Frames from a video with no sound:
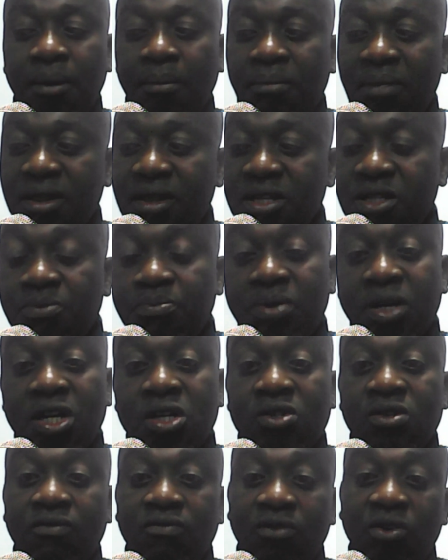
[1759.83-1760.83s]
But the
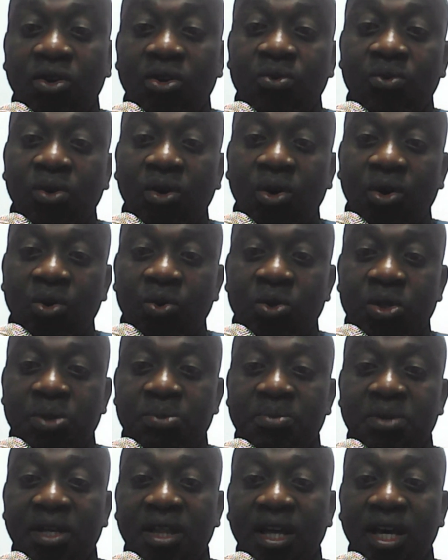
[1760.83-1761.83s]
Spirit of God will always
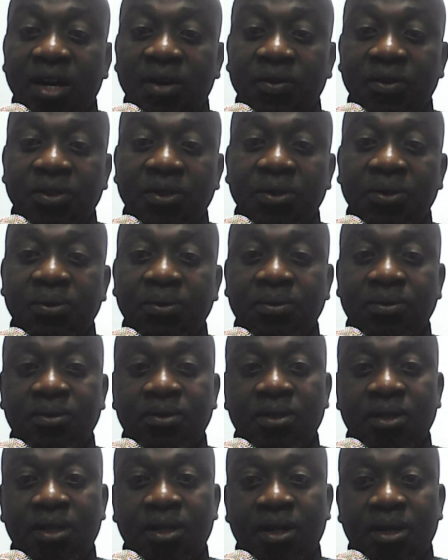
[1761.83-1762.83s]
be there with you.
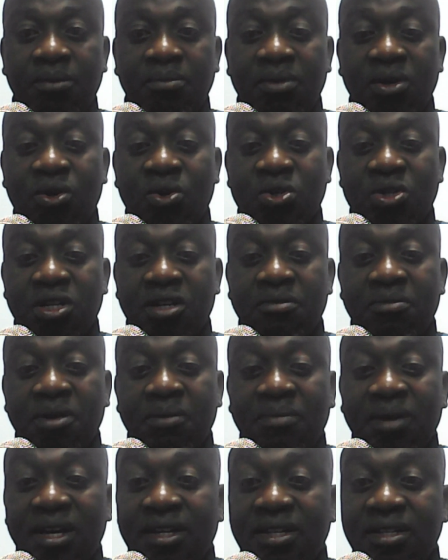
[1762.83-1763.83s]
Because
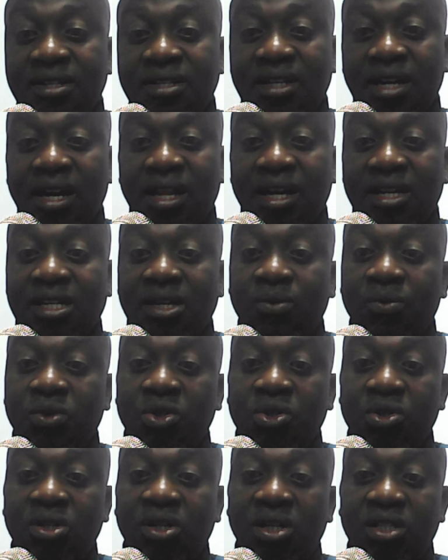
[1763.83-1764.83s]
remember, he said that I
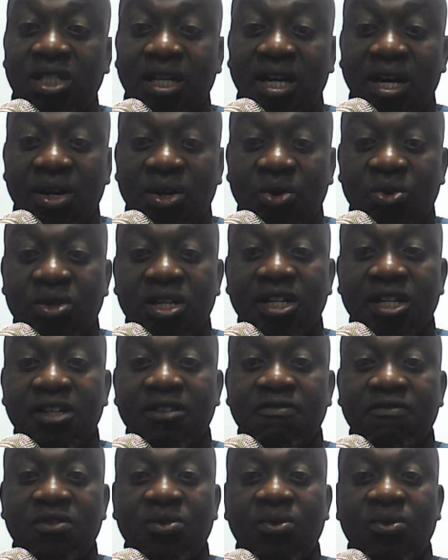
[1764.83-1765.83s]
shall not
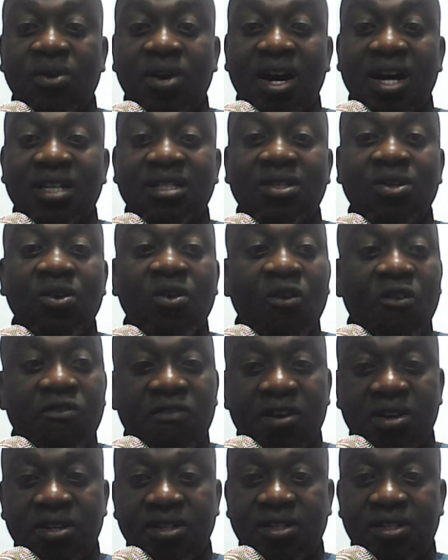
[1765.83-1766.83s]
leave you as
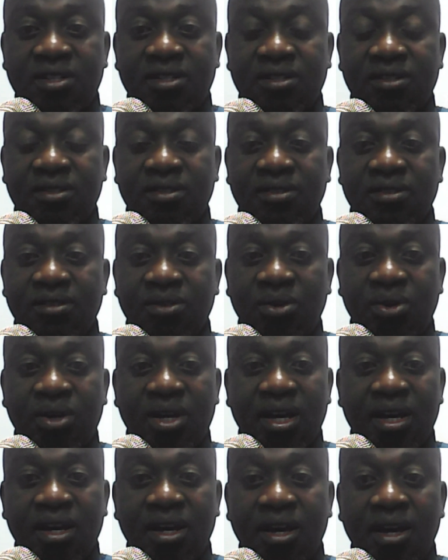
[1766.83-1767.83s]
orphans.
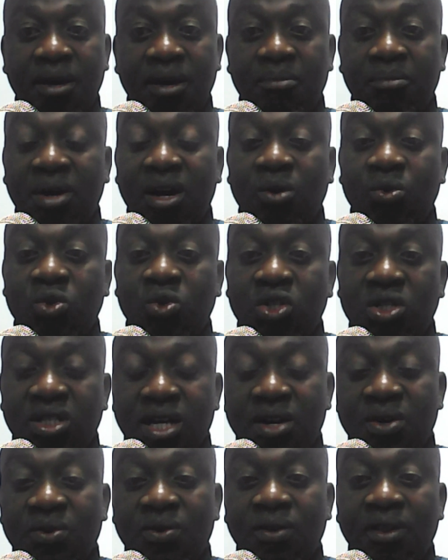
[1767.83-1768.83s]
Okay? But I will
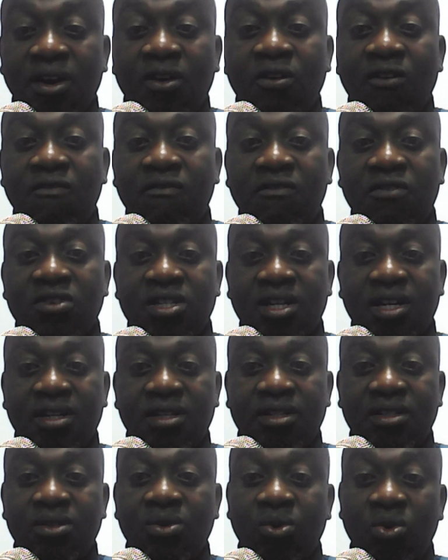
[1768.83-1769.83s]
send you the Comforter
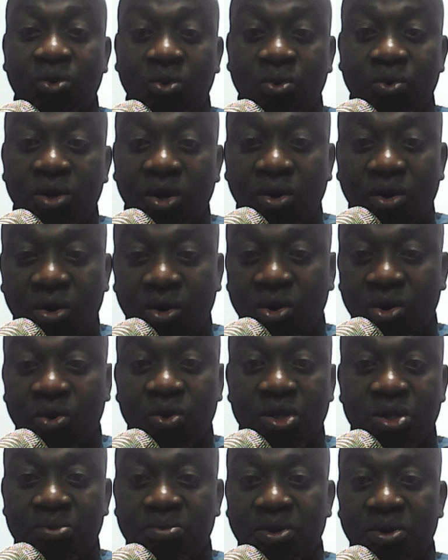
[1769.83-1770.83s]
who will
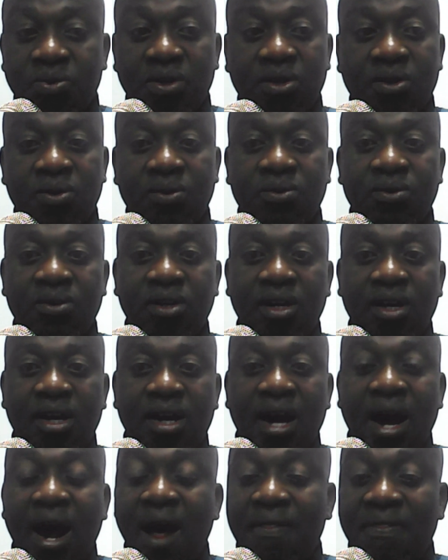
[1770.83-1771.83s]
always be with you.
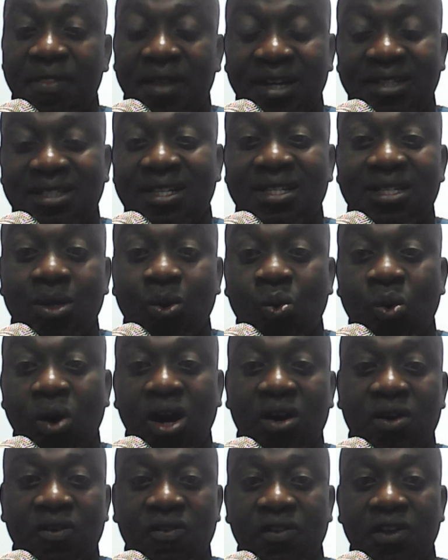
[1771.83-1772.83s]
And that is the
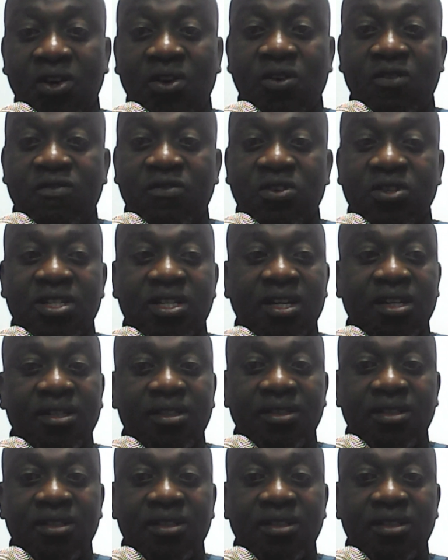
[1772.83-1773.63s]
work of the Comforter.